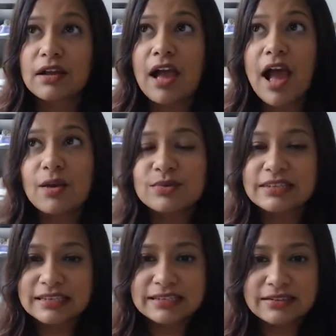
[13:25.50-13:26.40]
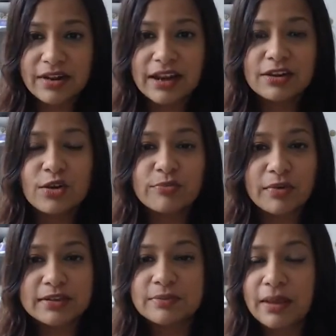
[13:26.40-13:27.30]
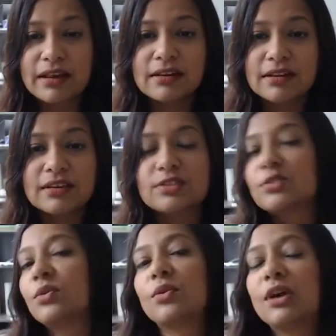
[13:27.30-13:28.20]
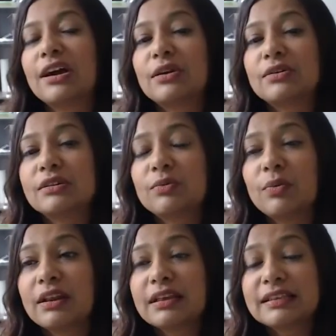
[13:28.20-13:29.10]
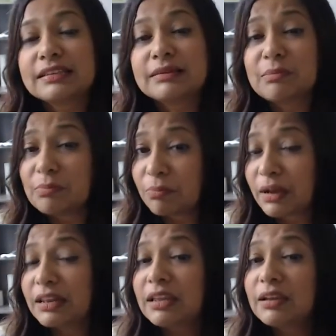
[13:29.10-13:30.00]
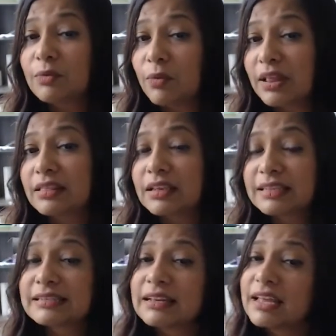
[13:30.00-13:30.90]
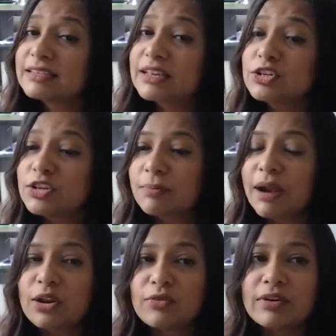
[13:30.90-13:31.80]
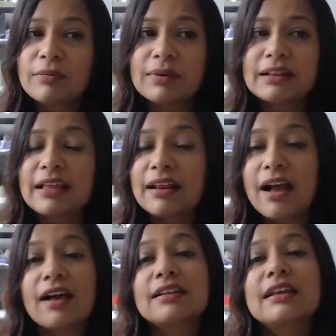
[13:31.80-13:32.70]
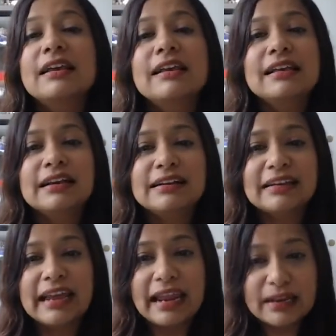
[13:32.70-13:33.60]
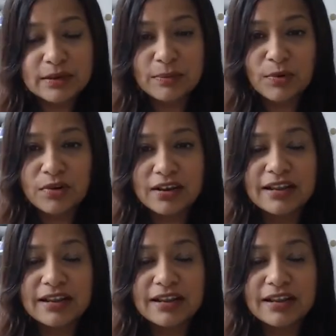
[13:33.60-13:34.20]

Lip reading: houses, right, of prosperity. So one is money. Wealth is an essential part of it, but there are 8 more